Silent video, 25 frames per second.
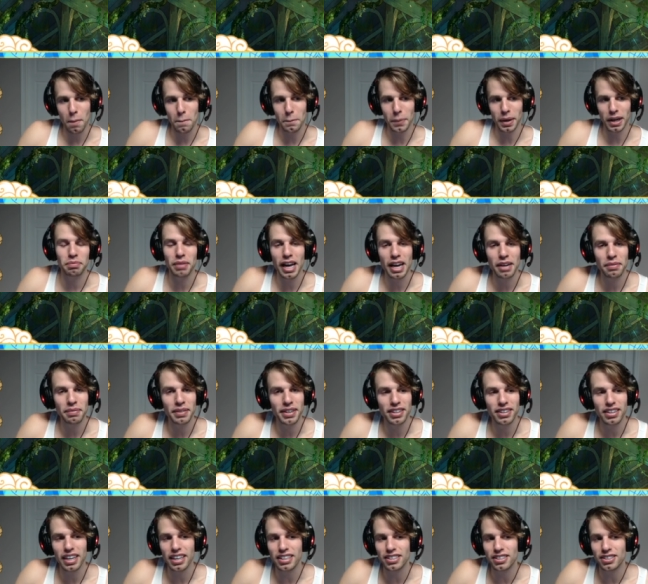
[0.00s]
But
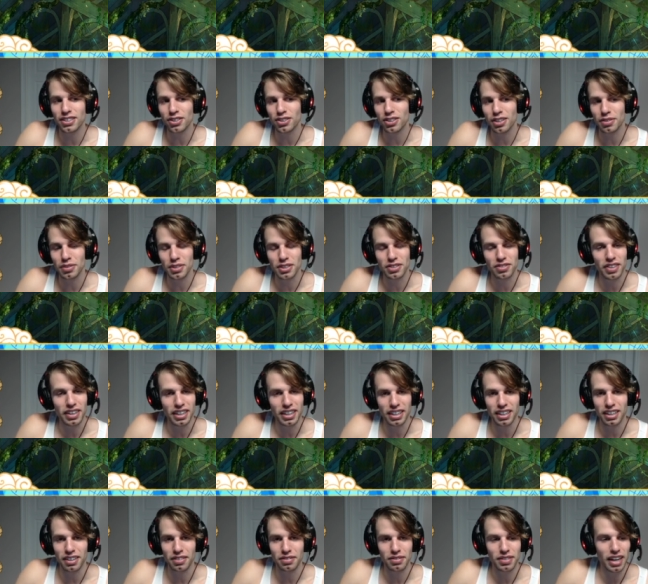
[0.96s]
Blackbeard has no troubles fighting
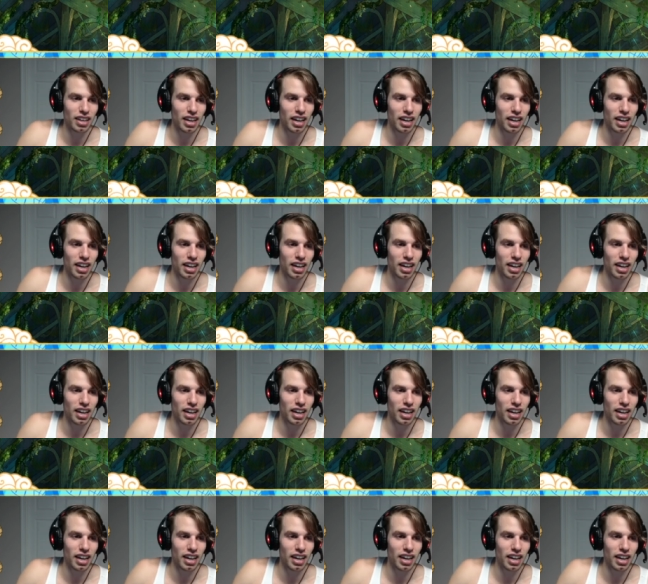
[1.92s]
him.